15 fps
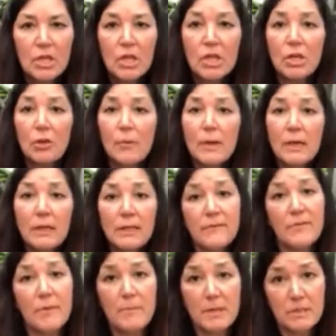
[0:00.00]
You don't want to leave
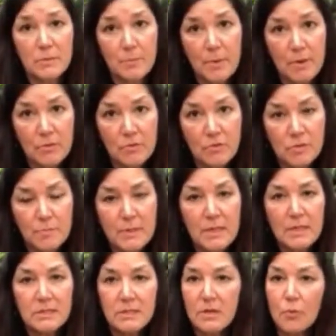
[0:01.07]
them exposed
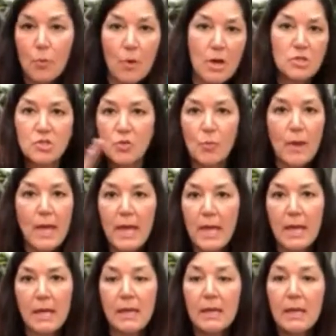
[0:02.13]
because they'll wash
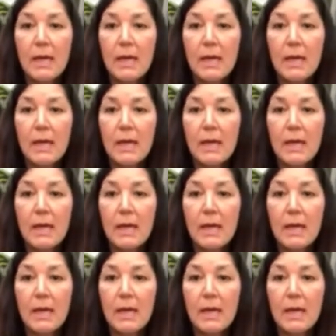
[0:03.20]
away,